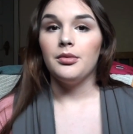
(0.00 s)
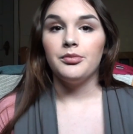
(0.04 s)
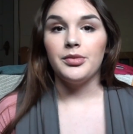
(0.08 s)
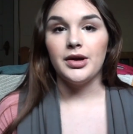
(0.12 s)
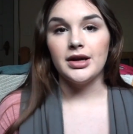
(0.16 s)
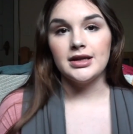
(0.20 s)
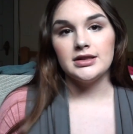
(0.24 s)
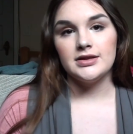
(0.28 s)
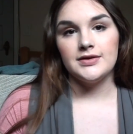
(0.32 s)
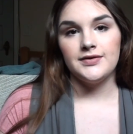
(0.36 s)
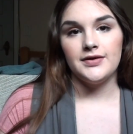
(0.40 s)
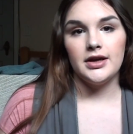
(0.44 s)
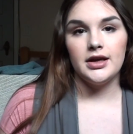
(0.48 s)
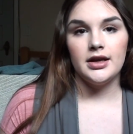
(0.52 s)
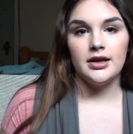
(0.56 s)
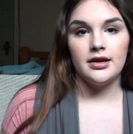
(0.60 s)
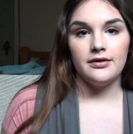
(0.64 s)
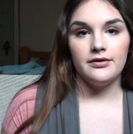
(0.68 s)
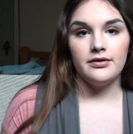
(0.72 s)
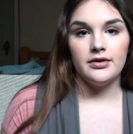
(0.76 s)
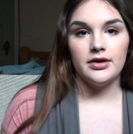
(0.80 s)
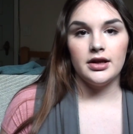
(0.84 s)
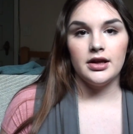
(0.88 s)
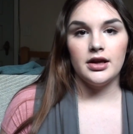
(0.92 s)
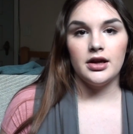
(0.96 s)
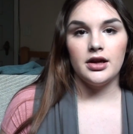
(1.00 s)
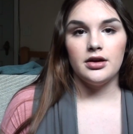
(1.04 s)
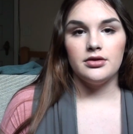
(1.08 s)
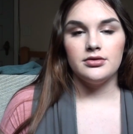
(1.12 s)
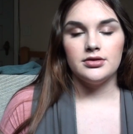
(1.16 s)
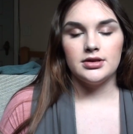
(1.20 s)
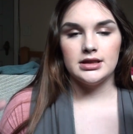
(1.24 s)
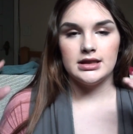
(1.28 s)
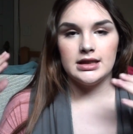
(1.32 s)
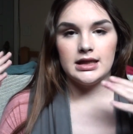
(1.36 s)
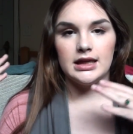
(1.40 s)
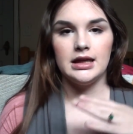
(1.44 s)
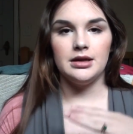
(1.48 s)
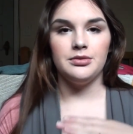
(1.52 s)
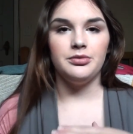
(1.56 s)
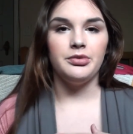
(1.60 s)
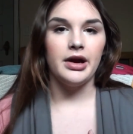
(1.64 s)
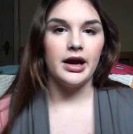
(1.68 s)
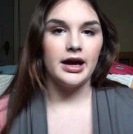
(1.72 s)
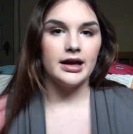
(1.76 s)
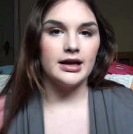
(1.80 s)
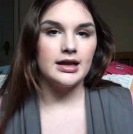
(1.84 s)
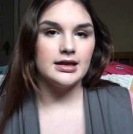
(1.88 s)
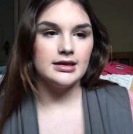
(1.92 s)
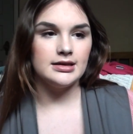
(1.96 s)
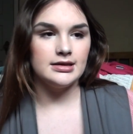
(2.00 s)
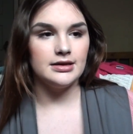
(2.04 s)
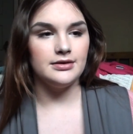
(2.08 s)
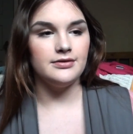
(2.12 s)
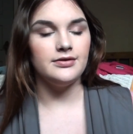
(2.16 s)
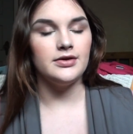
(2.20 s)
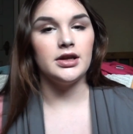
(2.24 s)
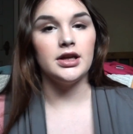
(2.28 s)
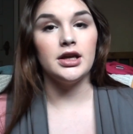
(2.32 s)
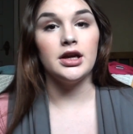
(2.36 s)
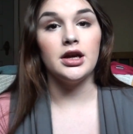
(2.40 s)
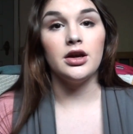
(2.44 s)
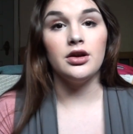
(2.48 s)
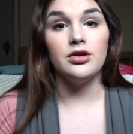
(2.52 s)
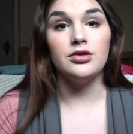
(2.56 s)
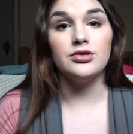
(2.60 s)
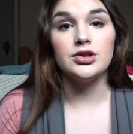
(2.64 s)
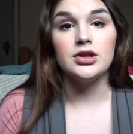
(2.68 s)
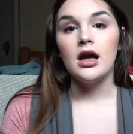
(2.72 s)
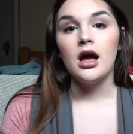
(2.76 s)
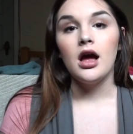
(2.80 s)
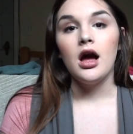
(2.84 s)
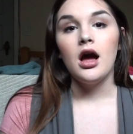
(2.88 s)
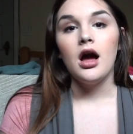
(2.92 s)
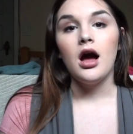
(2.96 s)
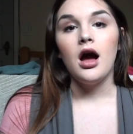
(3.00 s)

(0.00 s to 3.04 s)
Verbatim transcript: breastfeeding videos, teen pregnancy videos.